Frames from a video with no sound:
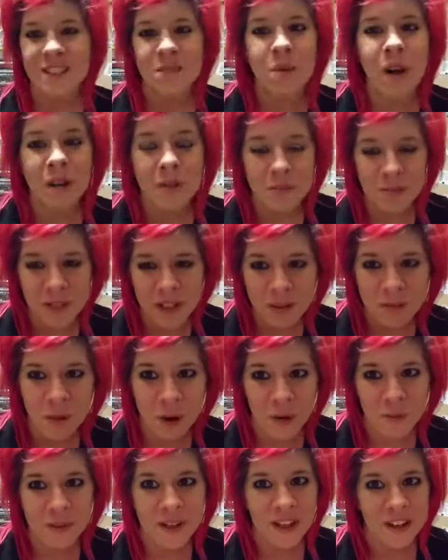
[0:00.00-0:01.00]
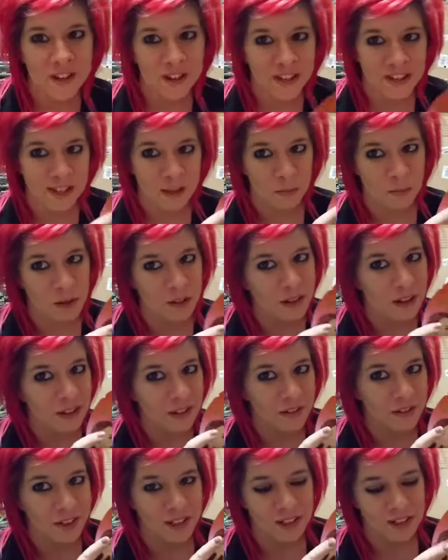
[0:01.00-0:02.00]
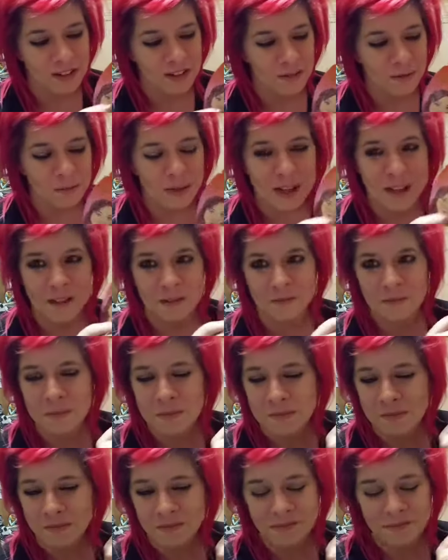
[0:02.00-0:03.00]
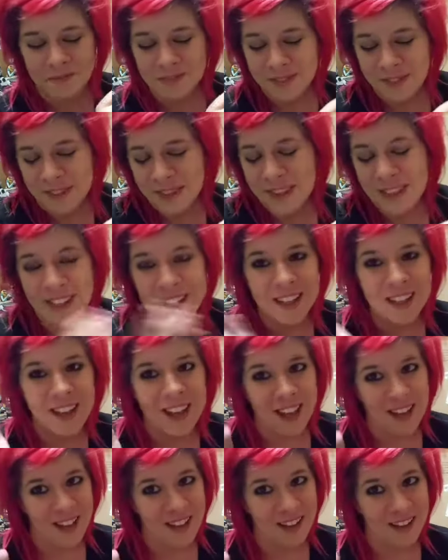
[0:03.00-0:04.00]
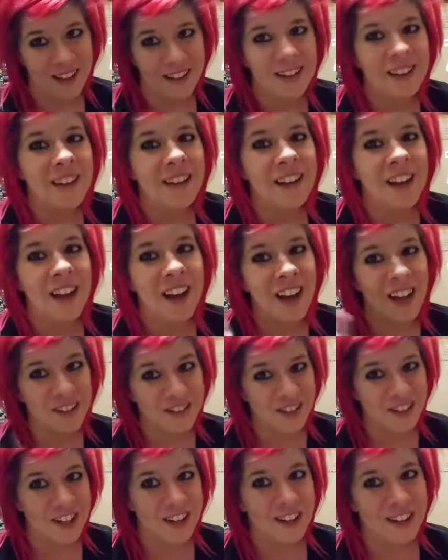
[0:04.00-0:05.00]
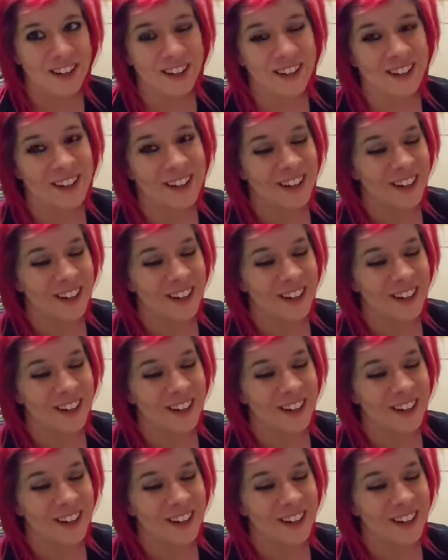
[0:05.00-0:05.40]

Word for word: This probably won't be a super long video, but hey, I'm trying